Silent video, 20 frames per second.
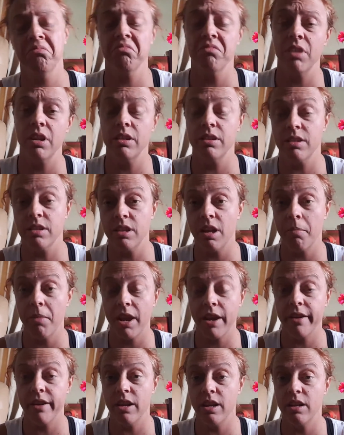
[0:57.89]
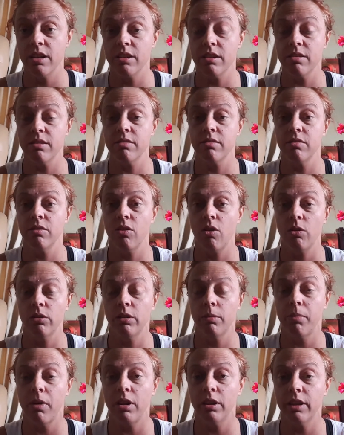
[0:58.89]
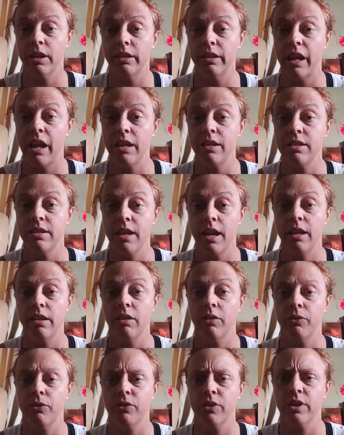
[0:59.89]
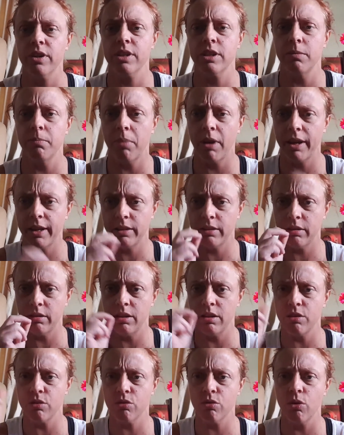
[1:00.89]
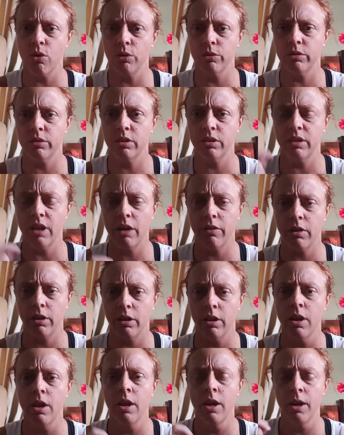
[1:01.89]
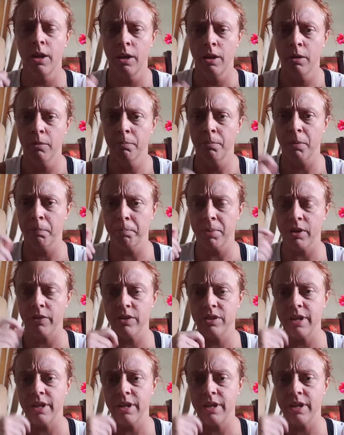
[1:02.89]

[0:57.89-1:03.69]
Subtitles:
in some areas, on the Balkan, they say the first bite needs to go to the devil. Prvi